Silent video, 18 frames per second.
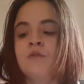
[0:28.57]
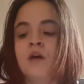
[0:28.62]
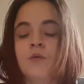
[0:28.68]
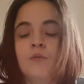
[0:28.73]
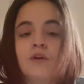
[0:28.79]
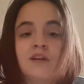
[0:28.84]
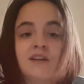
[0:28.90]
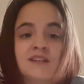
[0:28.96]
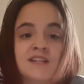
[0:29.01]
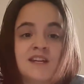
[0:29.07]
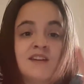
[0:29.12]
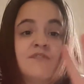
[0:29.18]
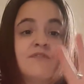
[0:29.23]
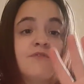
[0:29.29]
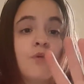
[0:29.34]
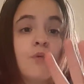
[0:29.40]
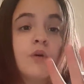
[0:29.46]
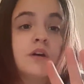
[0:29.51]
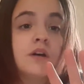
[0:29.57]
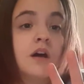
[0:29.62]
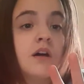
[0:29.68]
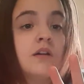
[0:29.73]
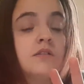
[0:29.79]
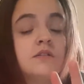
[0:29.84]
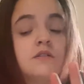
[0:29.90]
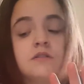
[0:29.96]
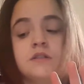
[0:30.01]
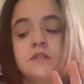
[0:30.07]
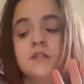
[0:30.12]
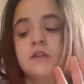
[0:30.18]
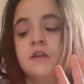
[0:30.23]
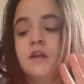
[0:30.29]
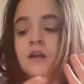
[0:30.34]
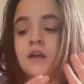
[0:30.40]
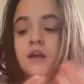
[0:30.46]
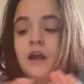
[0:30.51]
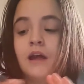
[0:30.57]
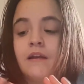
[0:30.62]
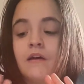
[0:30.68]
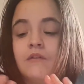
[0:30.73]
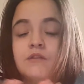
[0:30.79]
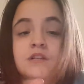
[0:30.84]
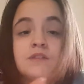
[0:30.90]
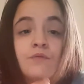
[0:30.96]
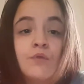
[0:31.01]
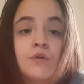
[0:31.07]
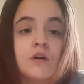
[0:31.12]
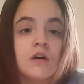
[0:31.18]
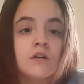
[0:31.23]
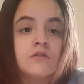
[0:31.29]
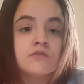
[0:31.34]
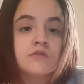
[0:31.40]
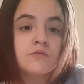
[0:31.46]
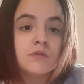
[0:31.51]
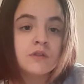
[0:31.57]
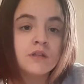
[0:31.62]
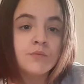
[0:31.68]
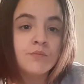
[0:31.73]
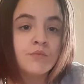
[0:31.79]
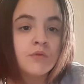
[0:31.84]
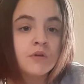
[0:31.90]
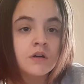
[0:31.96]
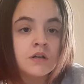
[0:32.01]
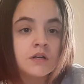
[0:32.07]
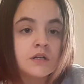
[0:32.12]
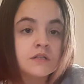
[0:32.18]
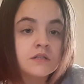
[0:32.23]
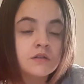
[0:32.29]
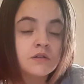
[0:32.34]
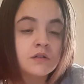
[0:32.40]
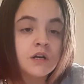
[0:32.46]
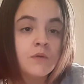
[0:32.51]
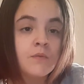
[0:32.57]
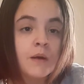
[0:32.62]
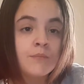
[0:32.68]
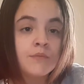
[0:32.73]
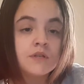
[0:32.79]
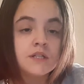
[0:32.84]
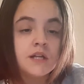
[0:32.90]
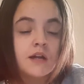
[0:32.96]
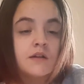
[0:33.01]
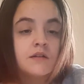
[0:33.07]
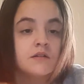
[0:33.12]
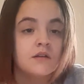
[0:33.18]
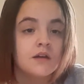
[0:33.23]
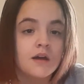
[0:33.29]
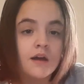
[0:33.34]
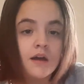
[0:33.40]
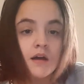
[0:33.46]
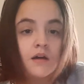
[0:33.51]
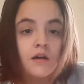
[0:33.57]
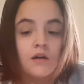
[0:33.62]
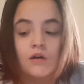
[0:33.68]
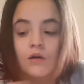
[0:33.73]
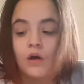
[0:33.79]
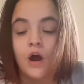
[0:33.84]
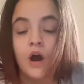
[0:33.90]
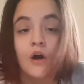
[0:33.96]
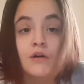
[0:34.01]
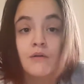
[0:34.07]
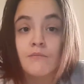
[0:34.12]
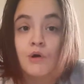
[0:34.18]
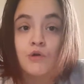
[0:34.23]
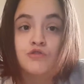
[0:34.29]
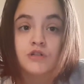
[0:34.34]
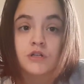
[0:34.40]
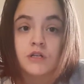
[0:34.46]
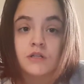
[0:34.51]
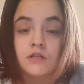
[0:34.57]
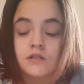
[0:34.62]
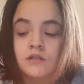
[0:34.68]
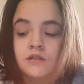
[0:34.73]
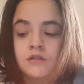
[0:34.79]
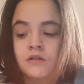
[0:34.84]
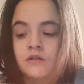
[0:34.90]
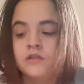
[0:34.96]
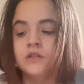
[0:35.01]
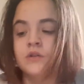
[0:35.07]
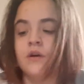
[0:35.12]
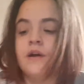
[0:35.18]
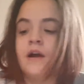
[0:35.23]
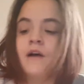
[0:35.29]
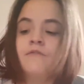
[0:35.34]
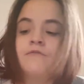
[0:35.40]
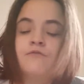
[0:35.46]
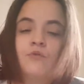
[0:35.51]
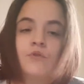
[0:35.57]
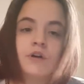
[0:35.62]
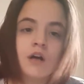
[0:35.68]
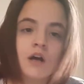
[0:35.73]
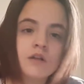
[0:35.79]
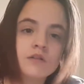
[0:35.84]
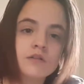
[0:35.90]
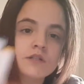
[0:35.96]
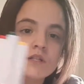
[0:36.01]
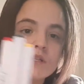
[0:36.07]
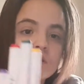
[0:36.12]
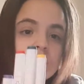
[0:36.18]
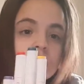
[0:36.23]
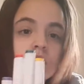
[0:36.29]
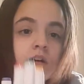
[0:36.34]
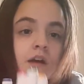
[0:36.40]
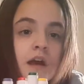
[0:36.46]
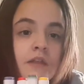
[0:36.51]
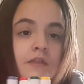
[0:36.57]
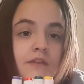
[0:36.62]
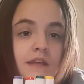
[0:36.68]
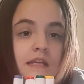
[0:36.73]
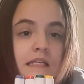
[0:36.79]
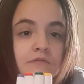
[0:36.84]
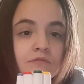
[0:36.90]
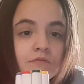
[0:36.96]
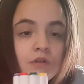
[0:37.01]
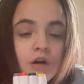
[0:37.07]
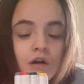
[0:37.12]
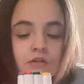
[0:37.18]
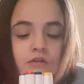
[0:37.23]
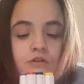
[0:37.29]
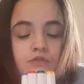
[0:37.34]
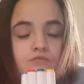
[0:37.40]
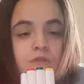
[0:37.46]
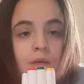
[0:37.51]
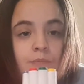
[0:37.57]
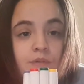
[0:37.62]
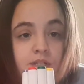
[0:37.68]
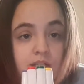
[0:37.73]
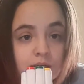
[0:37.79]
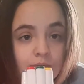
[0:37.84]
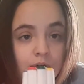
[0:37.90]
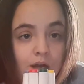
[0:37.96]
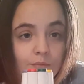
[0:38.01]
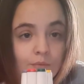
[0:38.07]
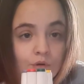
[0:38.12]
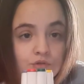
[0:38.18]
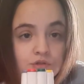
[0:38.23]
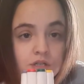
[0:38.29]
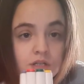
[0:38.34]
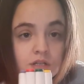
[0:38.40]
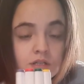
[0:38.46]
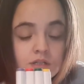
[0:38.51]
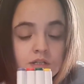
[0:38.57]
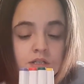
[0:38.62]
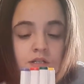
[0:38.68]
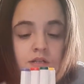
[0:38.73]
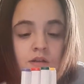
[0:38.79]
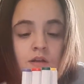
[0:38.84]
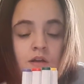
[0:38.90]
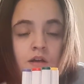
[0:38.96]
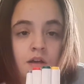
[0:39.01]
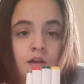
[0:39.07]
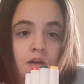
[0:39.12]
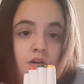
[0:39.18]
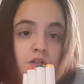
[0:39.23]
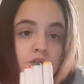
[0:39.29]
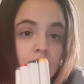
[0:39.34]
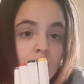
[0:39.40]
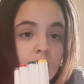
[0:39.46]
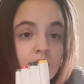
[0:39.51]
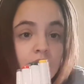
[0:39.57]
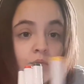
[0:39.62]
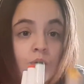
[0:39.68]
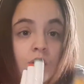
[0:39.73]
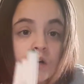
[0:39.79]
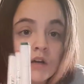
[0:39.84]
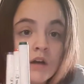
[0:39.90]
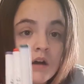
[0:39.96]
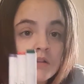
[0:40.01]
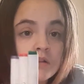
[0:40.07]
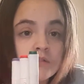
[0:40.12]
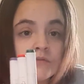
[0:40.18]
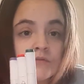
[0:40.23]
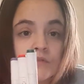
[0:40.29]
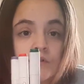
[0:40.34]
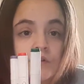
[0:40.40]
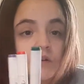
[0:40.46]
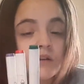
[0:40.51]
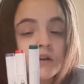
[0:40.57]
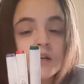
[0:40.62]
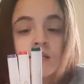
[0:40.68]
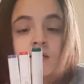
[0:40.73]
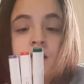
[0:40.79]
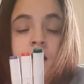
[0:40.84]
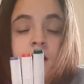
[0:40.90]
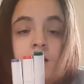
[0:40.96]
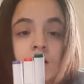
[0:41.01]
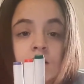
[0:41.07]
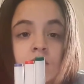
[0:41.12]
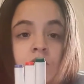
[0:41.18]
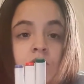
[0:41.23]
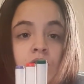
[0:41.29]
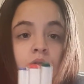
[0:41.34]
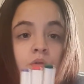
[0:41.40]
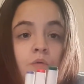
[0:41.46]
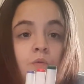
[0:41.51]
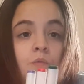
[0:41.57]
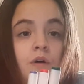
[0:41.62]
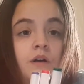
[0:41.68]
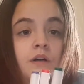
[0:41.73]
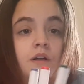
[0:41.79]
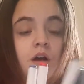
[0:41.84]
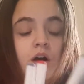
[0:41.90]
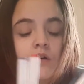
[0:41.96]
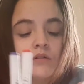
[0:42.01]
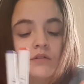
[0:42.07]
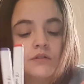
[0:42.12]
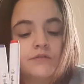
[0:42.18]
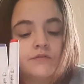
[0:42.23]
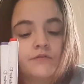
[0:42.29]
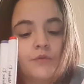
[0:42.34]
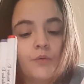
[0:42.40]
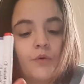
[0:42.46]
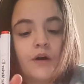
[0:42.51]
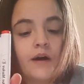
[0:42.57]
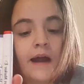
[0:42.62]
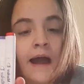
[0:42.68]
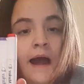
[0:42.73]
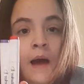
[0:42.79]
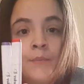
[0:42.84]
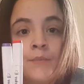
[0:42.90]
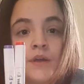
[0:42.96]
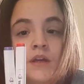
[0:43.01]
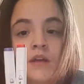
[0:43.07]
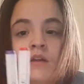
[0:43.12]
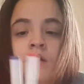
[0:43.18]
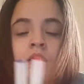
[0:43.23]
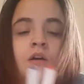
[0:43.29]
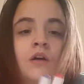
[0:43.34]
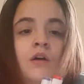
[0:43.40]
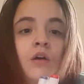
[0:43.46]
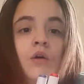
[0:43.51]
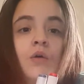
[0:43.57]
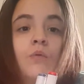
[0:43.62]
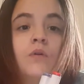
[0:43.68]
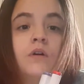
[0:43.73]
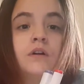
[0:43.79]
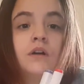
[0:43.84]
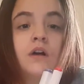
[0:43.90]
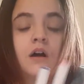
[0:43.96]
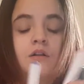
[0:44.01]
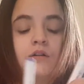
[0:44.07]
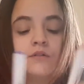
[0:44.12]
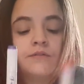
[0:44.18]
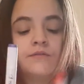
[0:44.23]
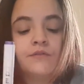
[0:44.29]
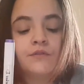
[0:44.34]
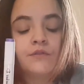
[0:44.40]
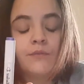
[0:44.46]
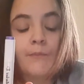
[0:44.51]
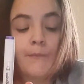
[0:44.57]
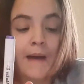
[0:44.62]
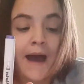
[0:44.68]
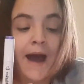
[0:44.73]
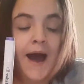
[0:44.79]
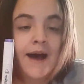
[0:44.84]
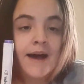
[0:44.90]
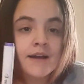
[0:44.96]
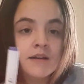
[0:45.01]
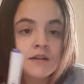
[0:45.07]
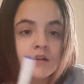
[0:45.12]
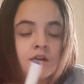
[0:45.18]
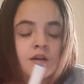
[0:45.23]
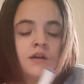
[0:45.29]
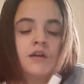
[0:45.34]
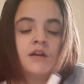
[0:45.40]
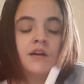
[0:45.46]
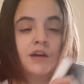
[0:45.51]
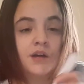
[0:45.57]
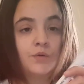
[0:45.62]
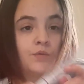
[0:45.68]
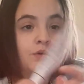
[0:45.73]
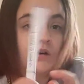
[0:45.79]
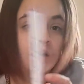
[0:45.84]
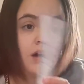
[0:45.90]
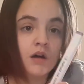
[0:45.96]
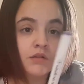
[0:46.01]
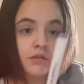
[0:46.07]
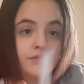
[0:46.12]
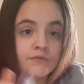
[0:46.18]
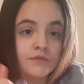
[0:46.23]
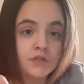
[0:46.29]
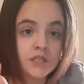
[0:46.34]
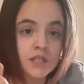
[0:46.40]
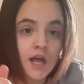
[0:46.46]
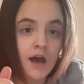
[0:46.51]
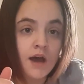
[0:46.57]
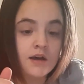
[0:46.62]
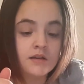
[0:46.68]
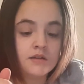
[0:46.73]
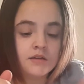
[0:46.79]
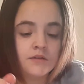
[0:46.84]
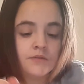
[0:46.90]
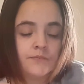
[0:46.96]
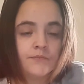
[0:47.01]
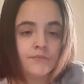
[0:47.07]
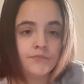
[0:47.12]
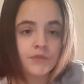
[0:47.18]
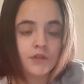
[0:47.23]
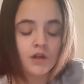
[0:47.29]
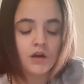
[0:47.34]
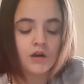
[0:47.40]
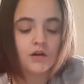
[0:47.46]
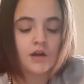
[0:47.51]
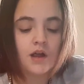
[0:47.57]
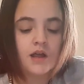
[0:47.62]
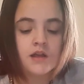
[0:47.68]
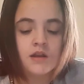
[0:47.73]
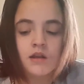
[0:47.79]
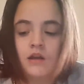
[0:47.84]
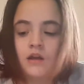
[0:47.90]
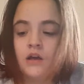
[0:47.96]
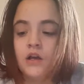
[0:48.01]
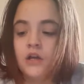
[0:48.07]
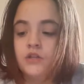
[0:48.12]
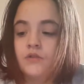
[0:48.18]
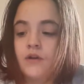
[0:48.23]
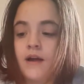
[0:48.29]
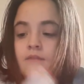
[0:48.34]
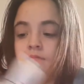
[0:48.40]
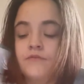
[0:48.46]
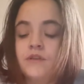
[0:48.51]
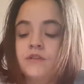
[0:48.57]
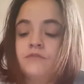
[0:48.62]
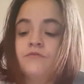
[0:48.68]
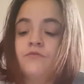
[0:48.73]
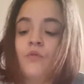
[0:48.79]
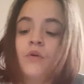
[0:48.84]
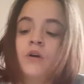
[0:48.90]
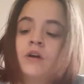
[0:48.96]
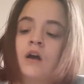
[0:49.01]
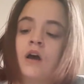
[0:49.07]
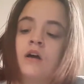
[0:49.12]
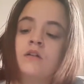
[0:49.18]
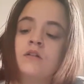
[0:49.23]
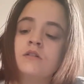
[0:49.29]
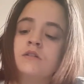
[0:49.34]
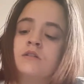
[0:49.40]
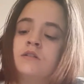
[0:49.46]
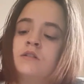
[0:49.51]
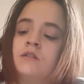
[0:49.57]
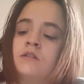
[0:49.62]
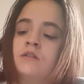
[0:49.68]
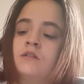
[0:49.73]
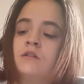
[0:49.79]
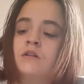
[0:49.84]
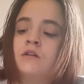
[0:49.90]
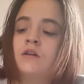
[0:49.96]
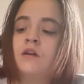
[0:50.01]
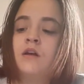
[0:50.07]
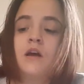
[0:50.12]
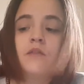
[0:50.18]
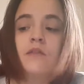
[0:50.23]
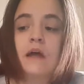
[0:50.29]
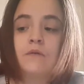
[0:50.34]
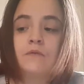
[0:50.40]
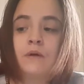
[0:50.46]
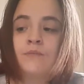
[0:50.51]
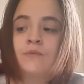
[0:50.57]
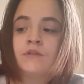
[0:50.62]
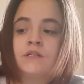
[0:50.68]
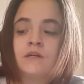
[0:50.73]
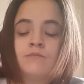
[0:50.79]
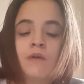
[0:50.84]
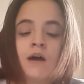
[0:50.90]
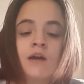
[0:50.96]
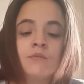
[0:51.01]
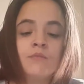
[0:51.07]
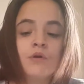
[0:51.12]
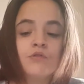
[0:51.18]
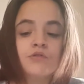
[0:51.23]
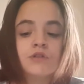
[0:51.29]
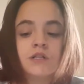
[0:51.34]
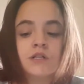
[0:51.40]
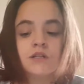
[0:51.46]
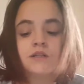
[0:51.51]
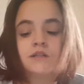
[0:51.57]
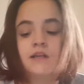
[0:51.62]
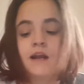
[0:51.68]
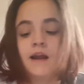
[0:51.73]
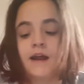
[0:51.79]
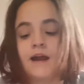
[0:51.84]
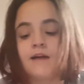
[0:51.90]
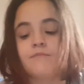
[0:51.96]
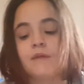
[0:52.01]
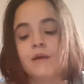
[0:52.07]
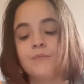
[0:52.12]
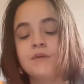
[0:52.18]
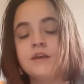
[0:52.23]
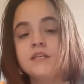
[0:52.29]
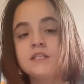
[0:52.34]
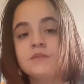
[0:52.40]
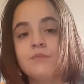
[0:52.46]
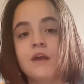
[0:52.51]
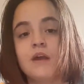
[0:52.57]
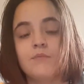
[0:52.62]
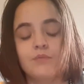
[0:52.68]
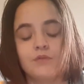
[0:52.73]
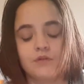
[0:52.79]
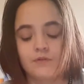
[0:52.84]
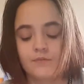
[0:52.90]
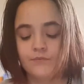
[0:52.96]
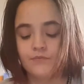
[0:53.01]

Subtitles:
and we're going to take 4 colors. And now these 4 colors are really important because they're going to represent our emotions. So I have 4 colors here, and these colors represent my emotions. So I have 1 color for excited, 1 color for happy, 1 color for mad, and 1 color for sad. All right, so I have these 4 colors that represent my emotions, and I have my piece of paper.